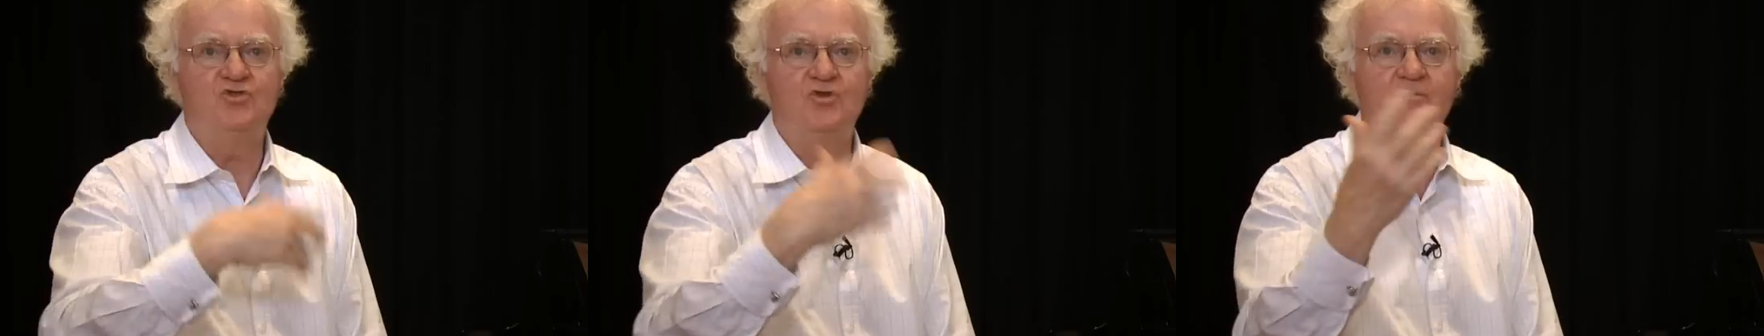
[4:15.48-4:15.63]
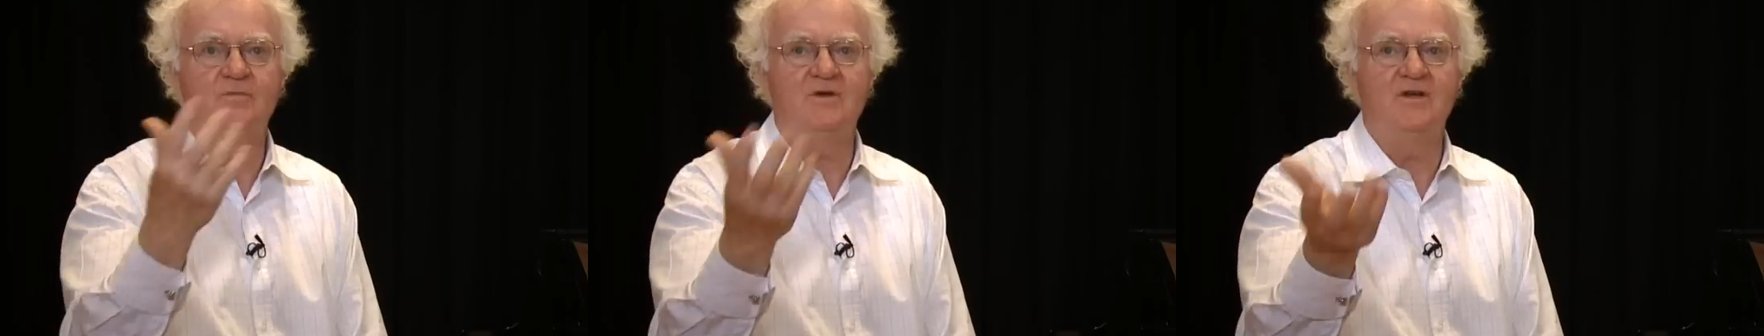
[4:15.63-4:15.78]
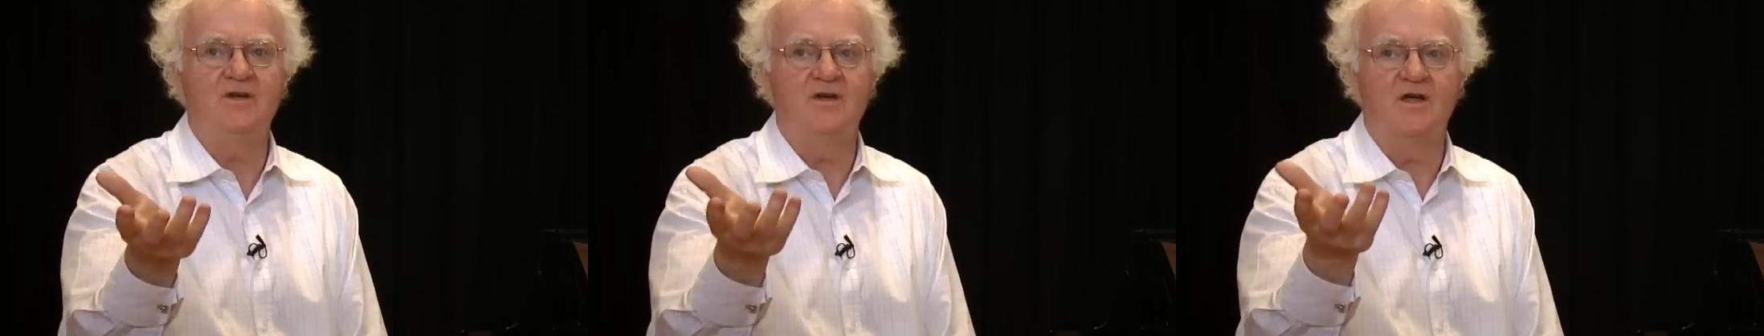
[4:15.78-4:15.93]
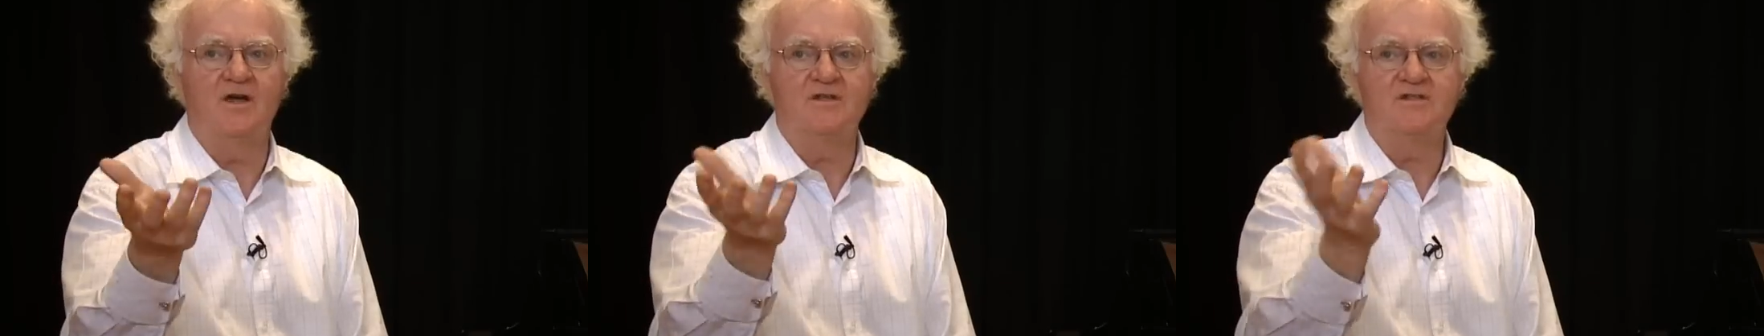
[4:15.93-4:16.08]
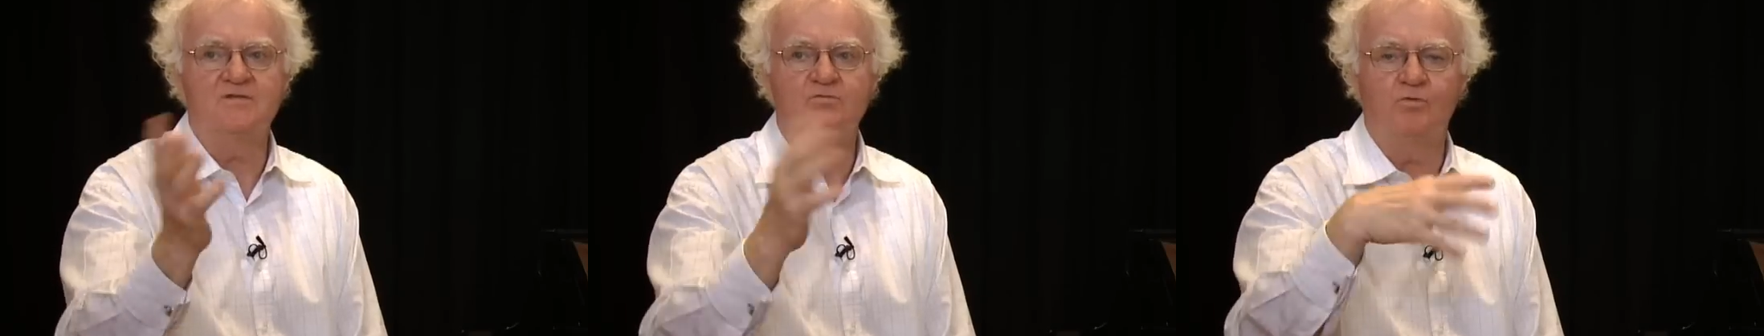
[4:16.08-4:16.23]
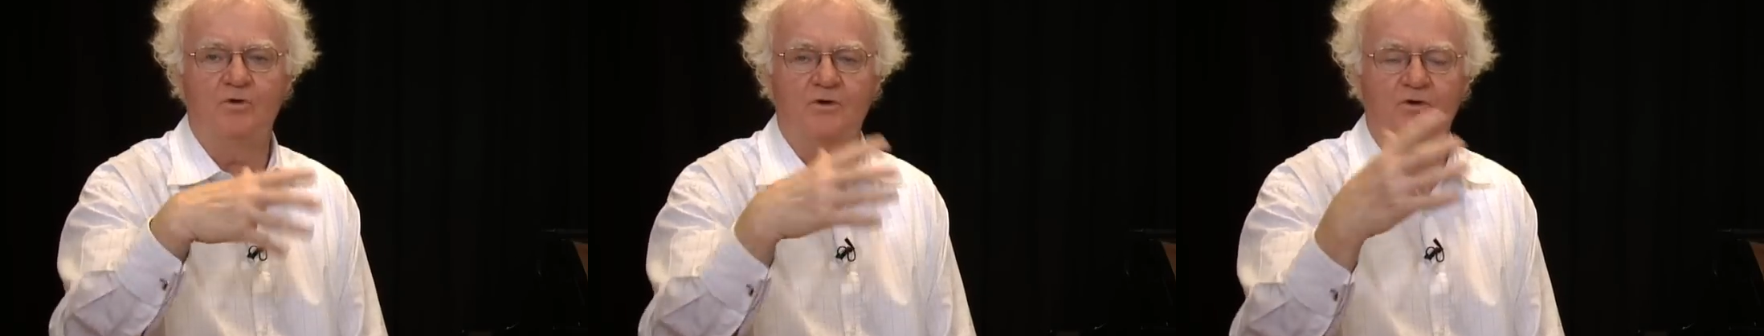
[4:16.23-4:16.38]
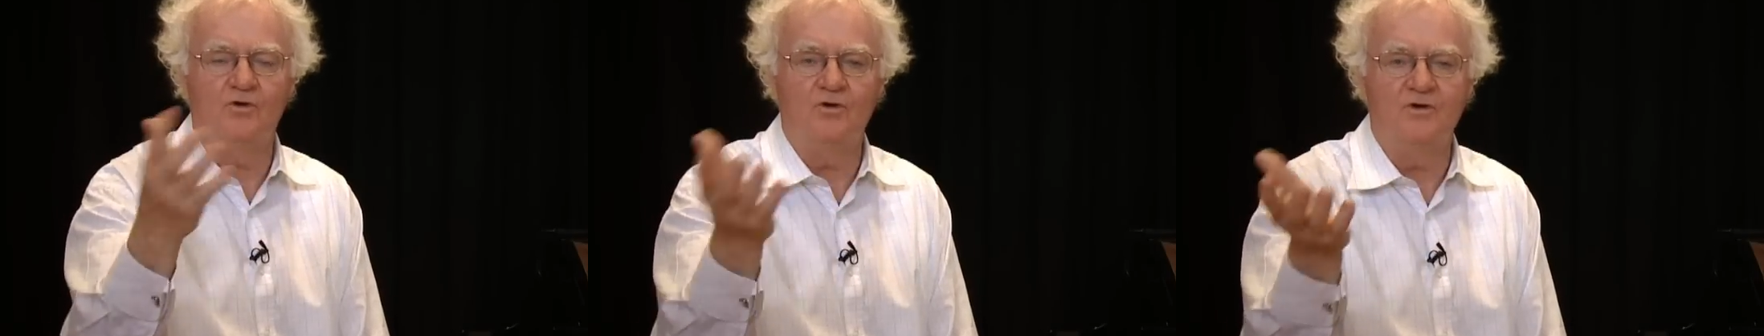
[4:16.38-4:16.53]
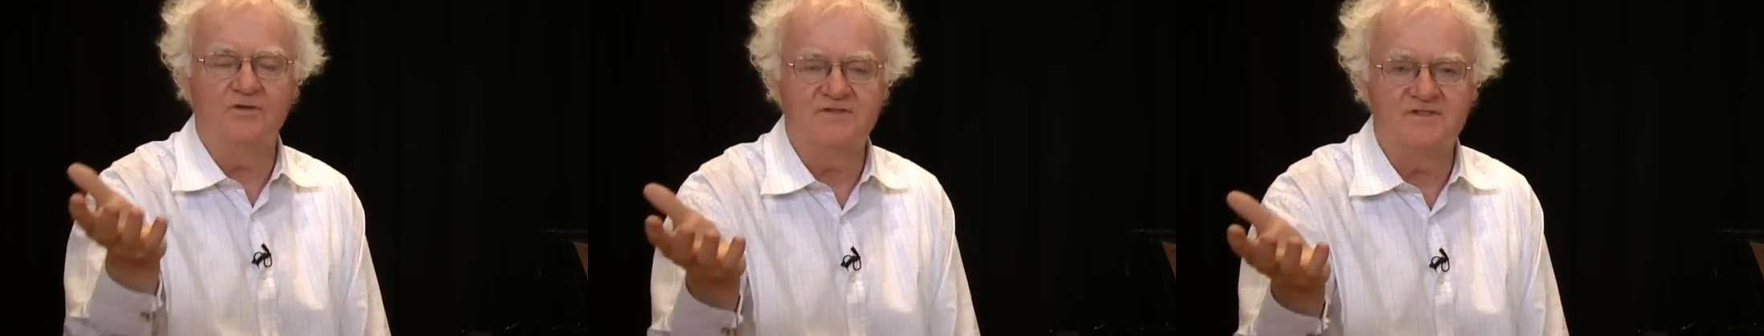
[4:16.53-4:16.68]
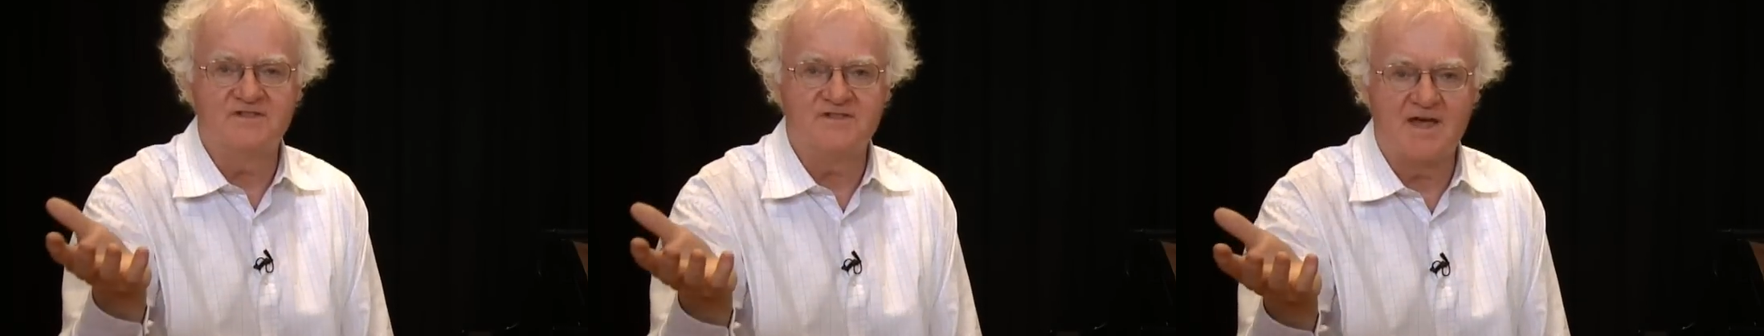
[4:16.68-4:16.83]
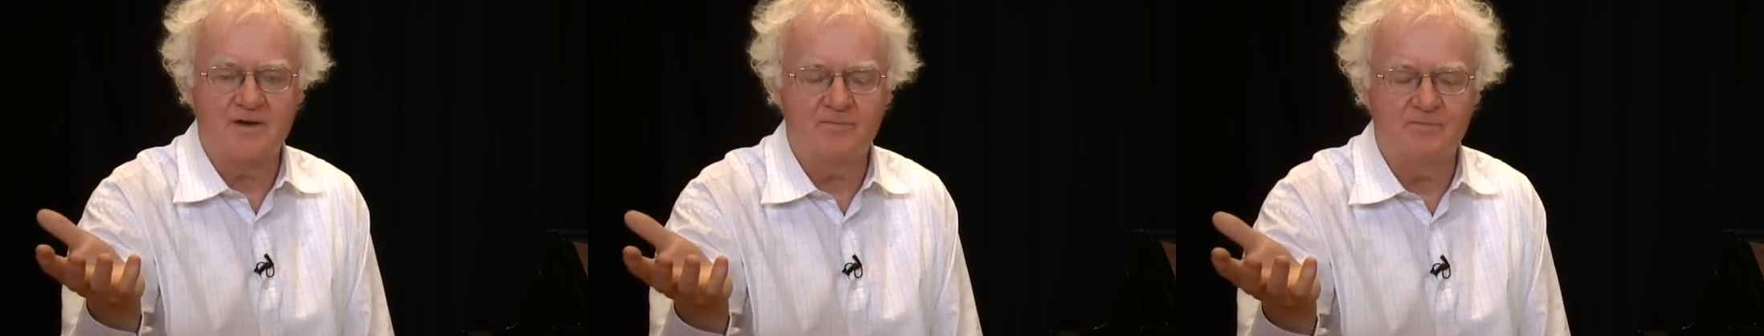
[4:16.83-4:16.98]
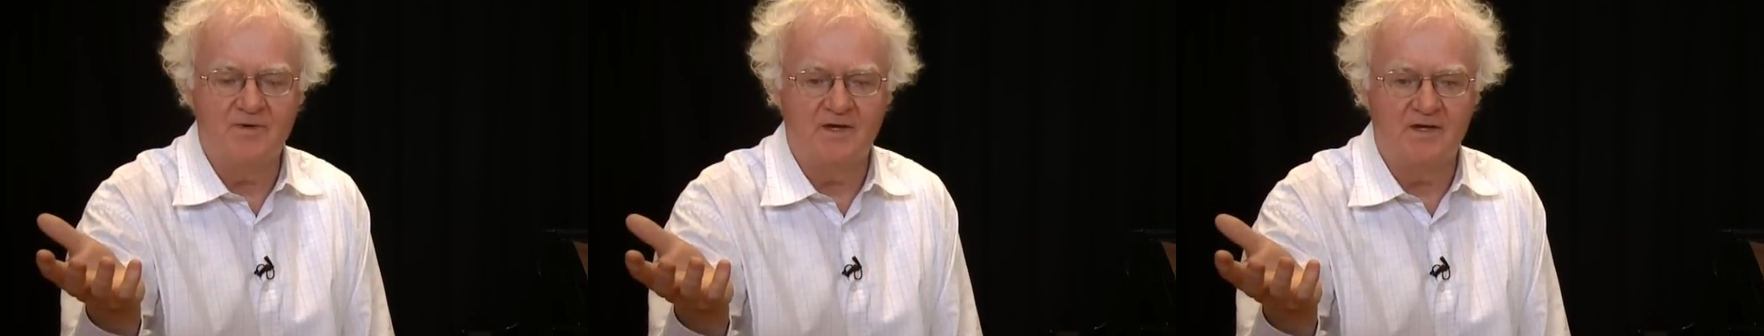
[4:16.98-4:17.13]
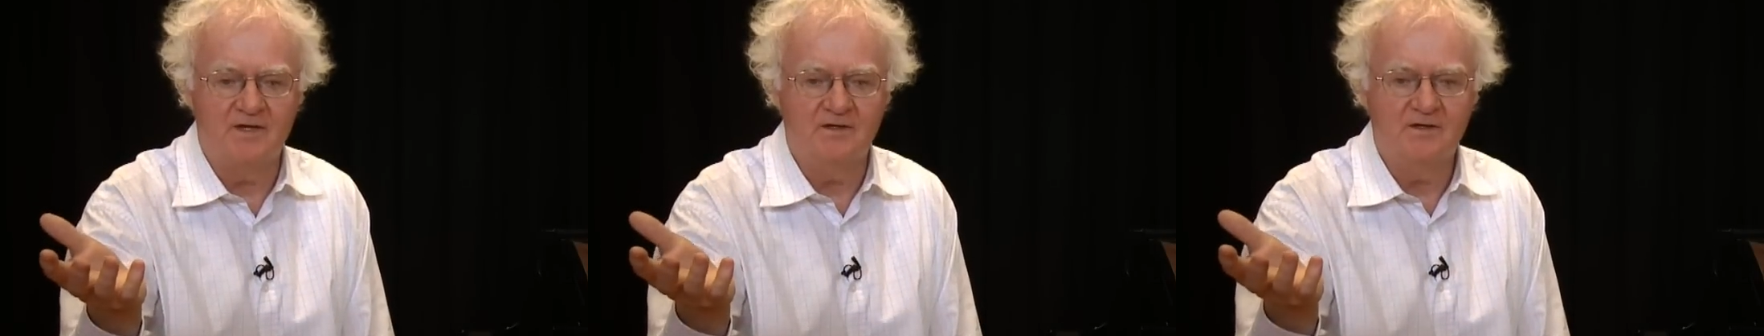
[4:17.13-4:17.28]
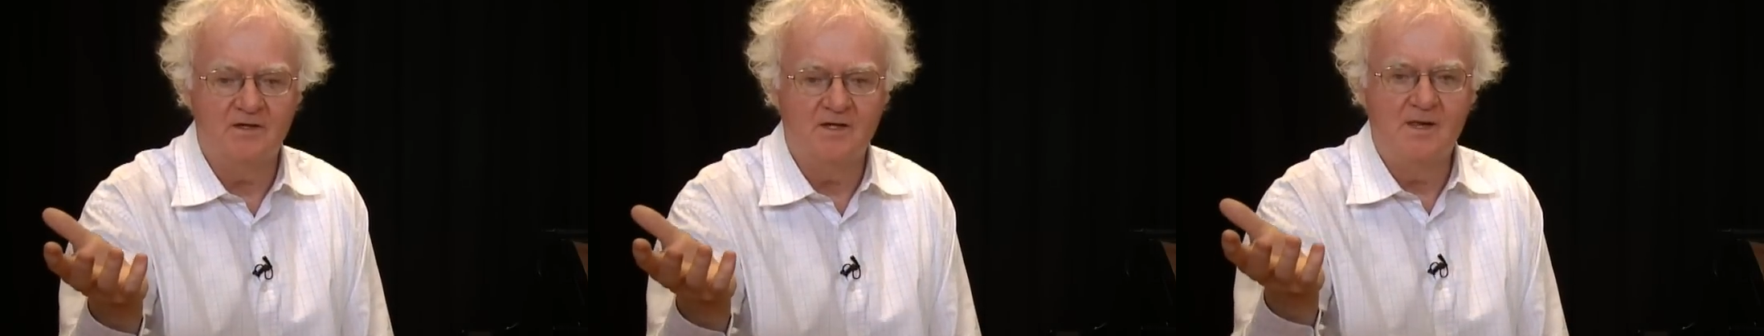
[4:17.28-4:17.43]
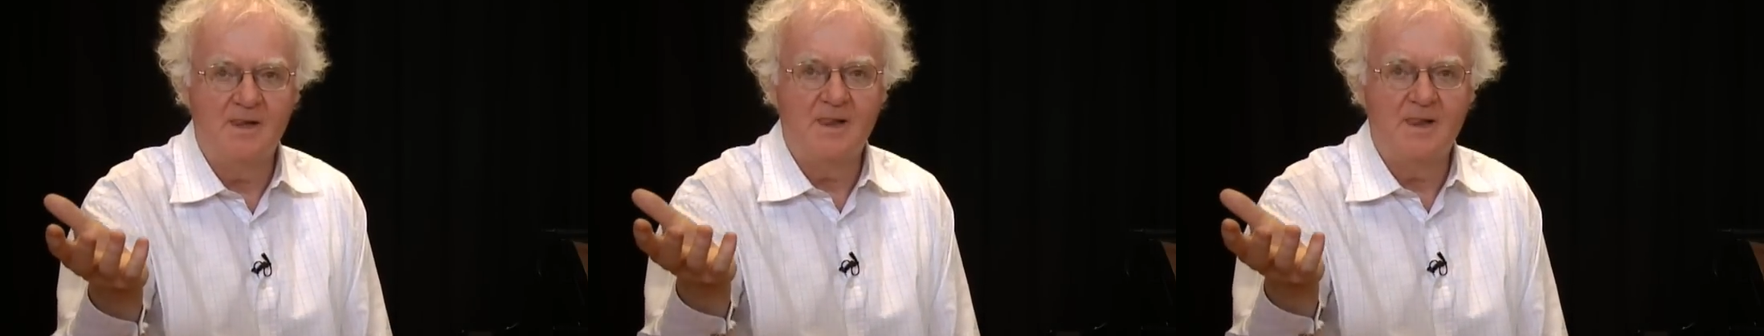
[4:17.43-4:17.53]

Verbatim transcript: too many notes. What on earth does that mean?